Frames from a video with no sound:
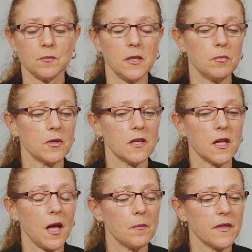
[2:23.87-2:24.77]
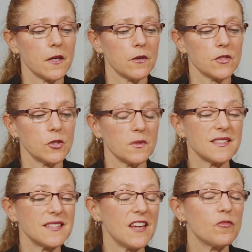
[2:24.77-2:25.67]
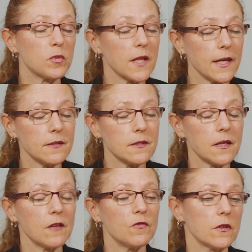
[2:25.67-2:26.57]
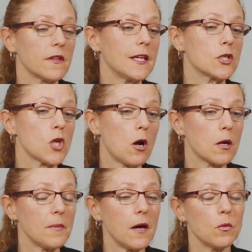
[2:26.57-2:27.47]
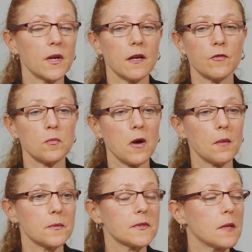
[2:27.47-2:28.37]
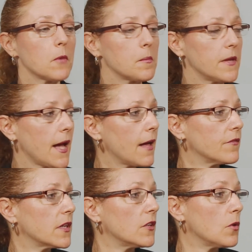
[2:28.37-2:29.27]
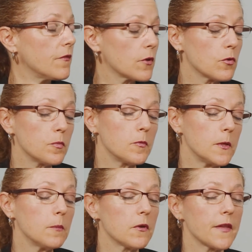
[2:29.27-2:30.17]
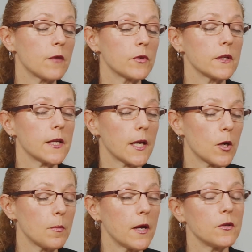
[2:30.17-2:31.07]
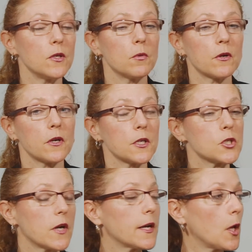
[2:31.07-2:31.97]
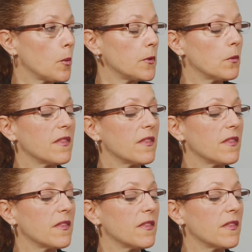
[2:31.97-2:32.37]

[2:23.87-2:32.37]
People can come there to a safe place and feel they can talk about whatever problems they might be having, and you have a group of people that really care about you and are going to try to help you.